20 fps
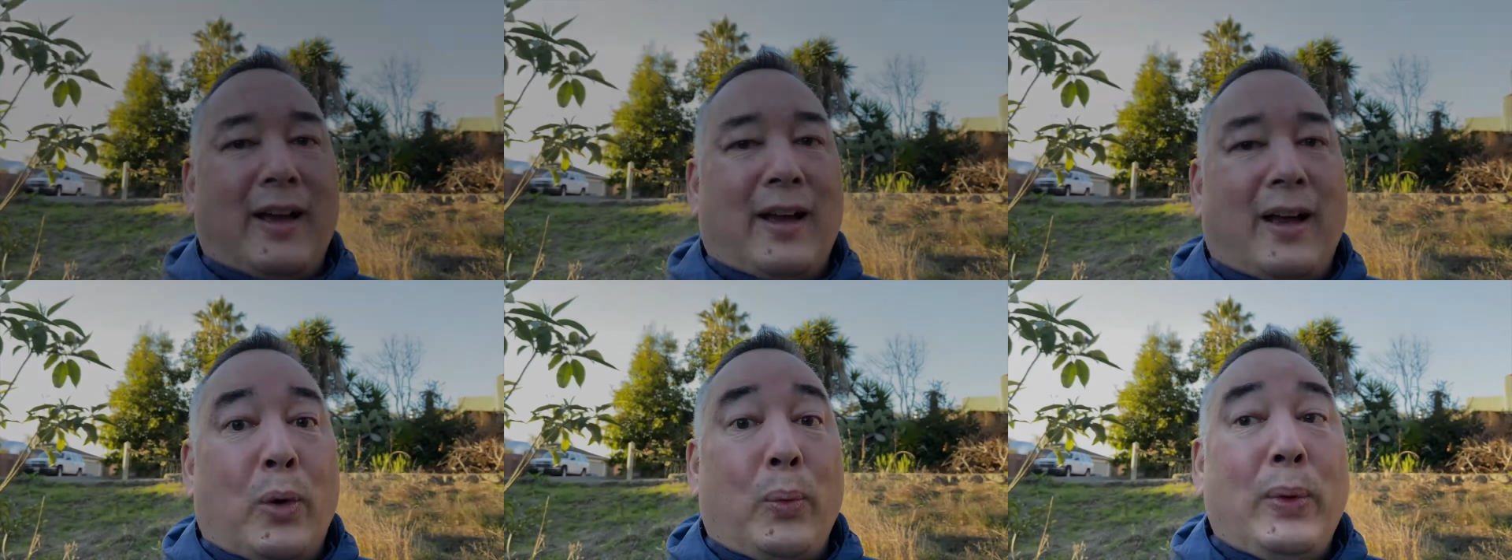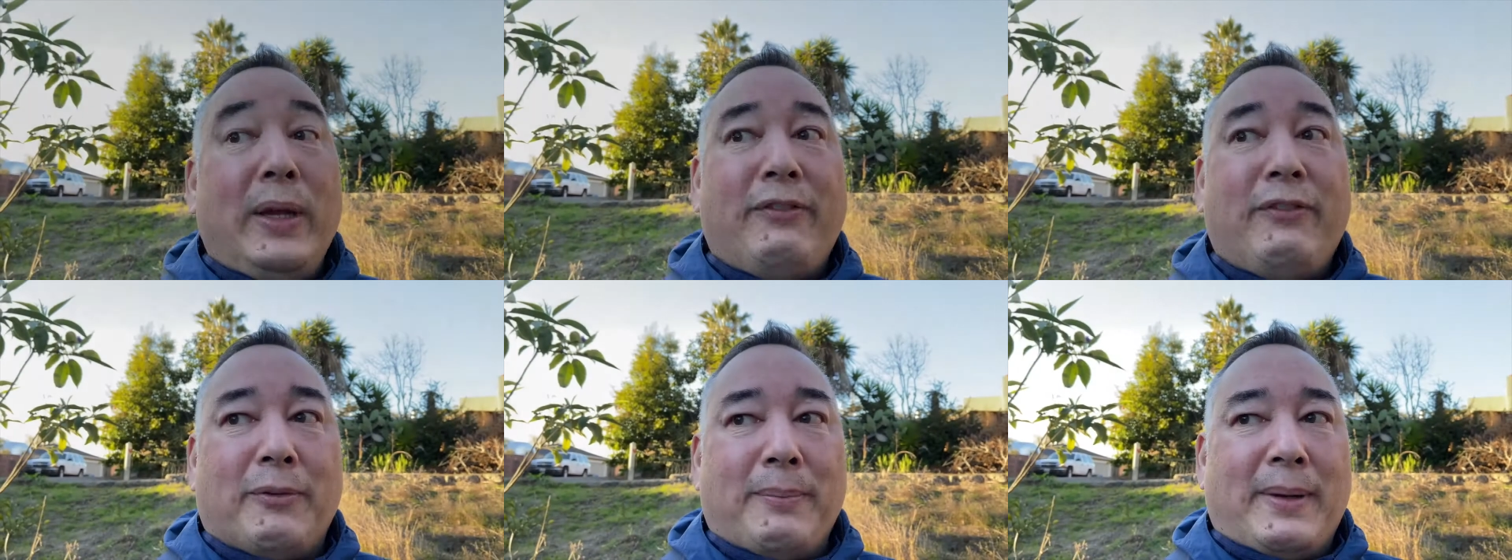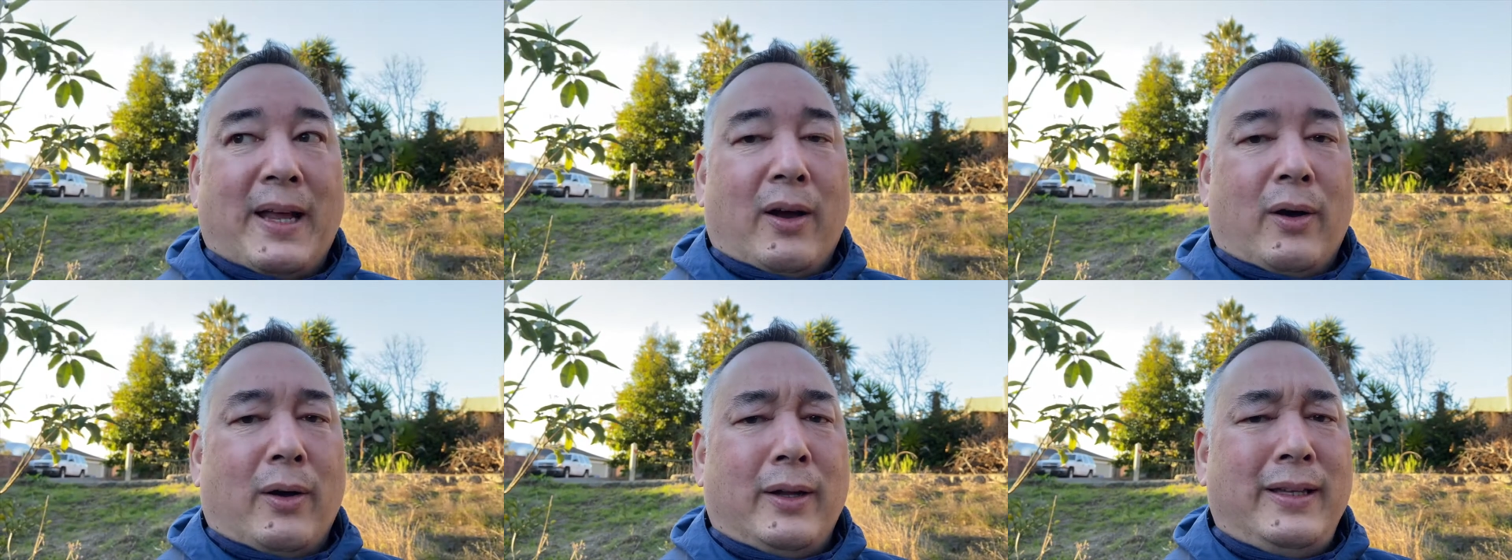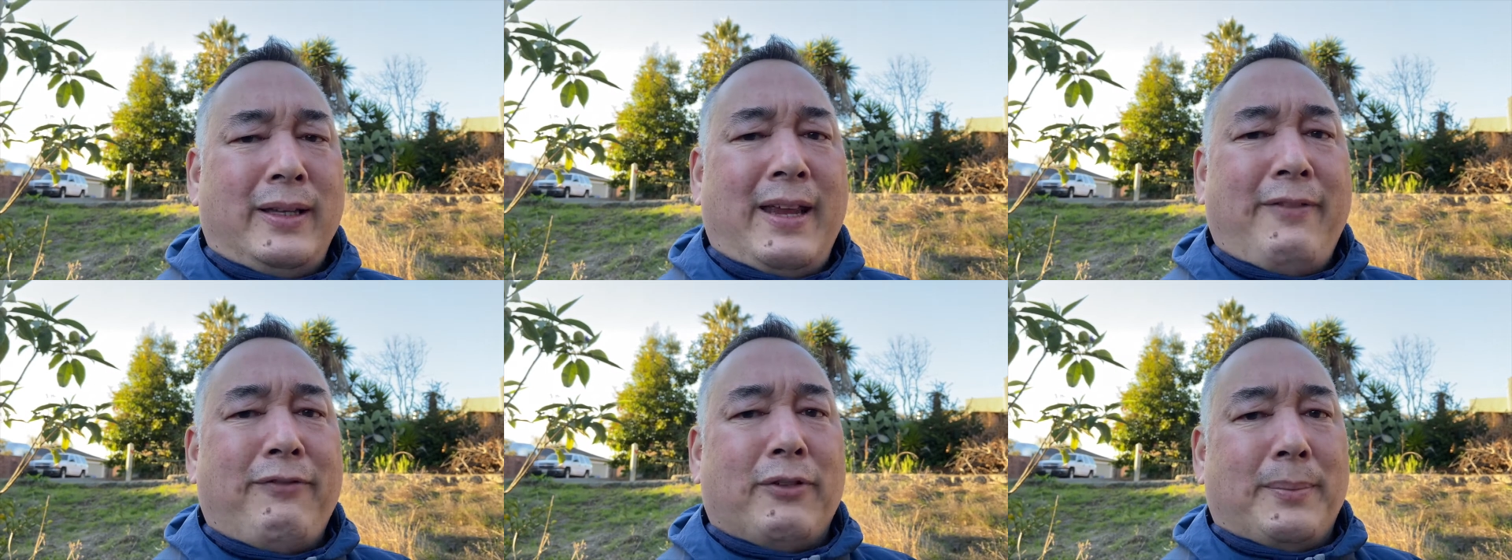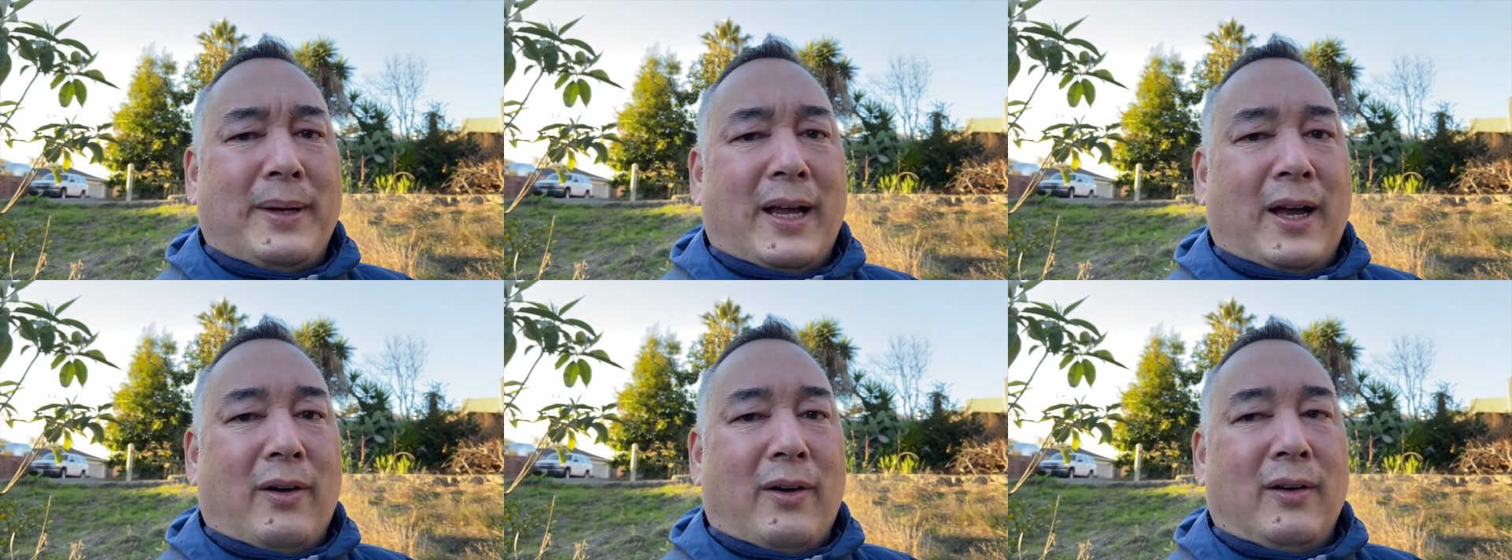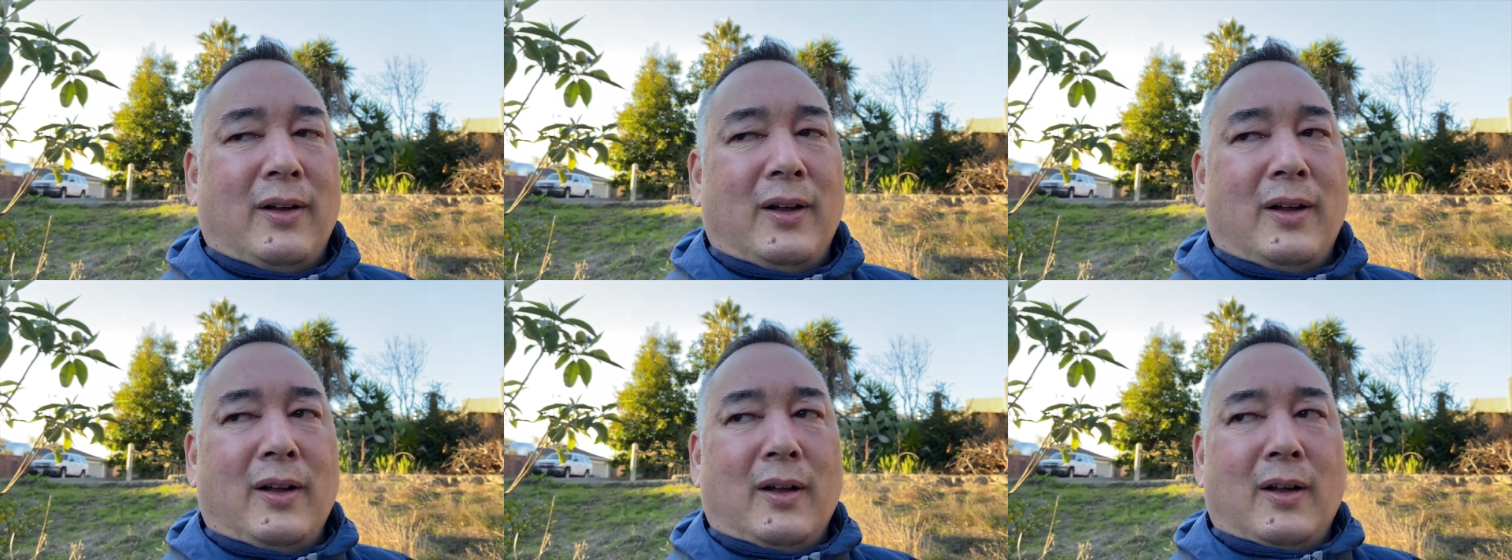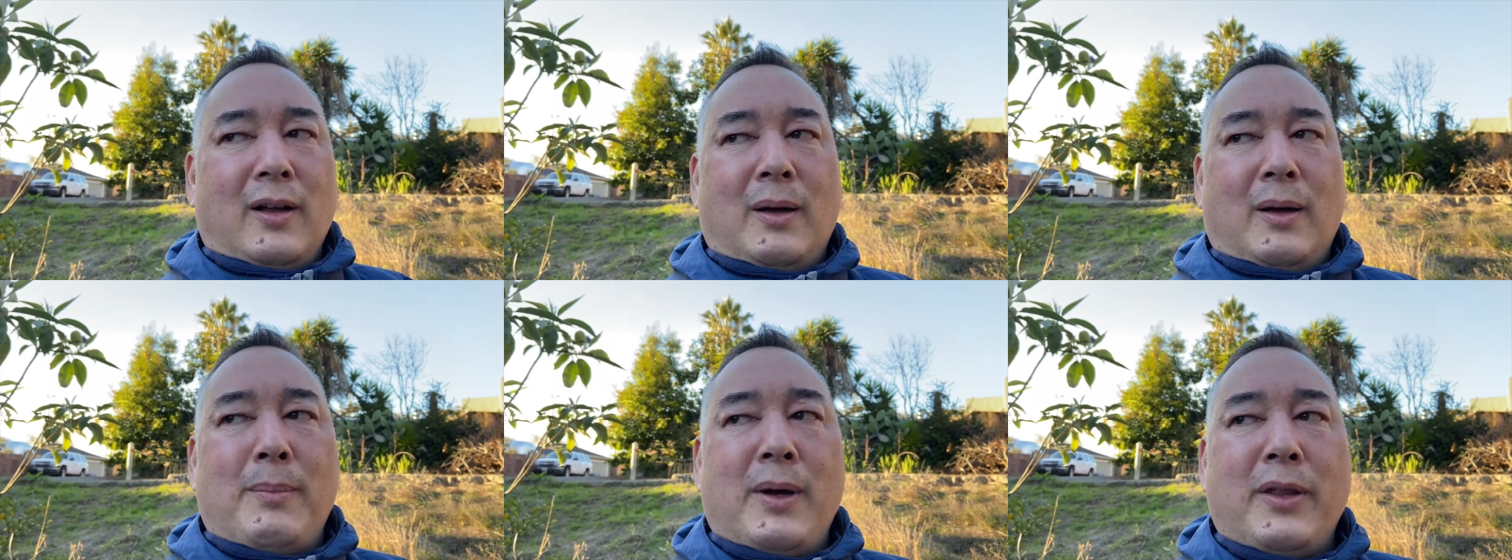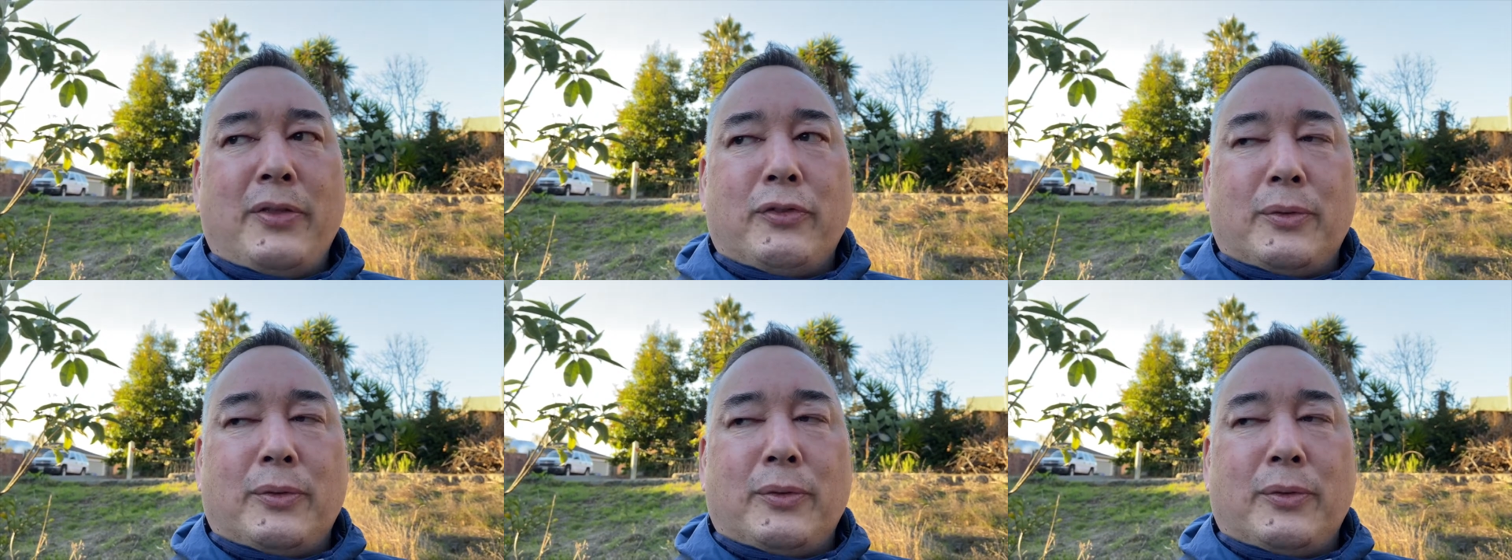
a week from now, a day from now, a month from